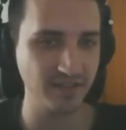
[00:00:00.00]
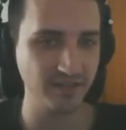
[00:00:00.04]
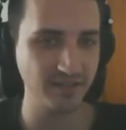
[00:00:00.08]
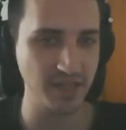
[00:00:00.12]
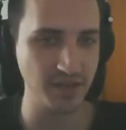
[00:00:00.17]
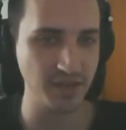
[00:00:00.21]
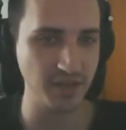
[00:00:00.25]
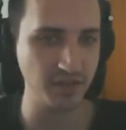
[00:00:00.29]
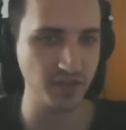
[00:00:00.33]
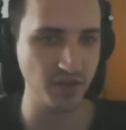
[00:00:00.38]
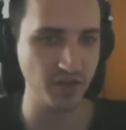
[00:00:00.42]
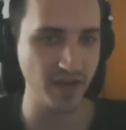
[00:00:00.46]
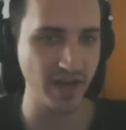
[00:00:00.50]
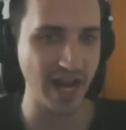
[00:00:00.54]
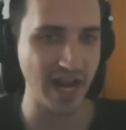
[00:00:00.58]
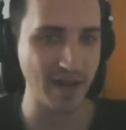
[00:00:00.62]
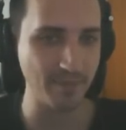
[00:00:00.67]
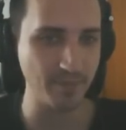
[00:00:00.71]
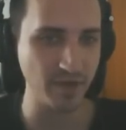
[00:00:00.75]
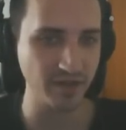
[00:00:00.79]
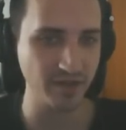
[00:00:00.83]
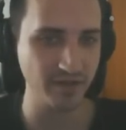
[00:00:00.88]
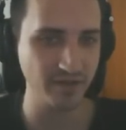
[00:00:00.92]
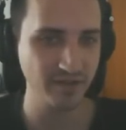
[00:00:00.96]
that this could
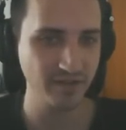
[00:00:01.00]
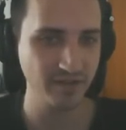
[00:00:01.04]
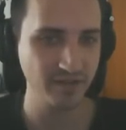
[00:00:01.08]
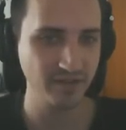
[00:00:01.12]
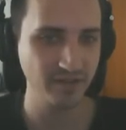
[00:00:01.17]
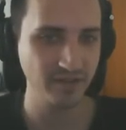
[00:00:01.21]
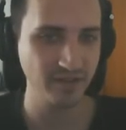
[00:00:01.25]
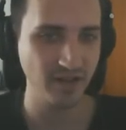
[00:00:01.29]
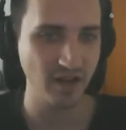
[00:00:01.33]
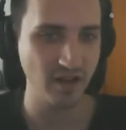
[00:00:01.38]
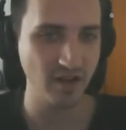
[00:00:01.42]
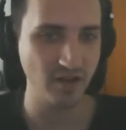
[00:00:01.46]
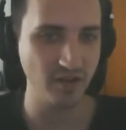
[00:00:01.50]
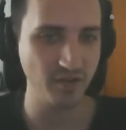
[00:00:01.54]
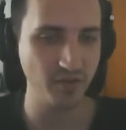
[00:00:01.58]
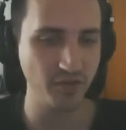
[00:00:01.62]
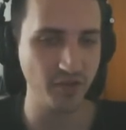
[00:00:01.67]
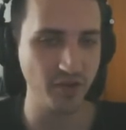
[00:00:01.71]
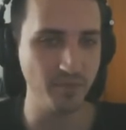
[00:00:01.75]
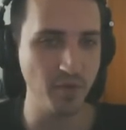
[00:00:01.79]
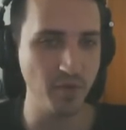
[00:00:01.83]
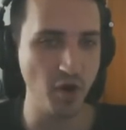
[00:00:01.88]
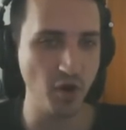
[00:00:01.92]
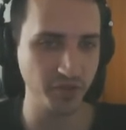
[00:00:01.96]
happen.
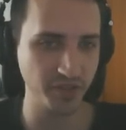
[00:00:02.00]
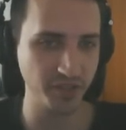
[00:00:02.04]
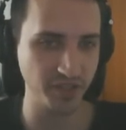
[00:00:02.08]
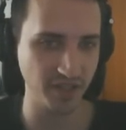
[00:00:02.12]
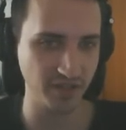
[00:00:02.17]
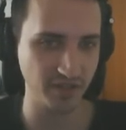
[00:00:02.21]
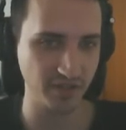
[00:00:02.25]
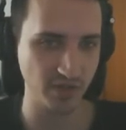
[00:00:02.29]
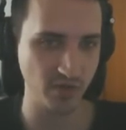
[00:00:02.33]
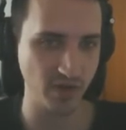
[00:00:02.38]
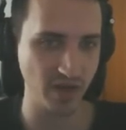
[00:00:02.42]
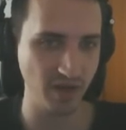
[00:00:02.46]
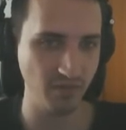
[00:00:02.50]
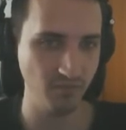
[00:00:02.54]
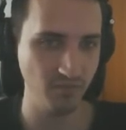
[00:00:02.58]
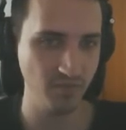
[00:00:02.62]
The most extreme,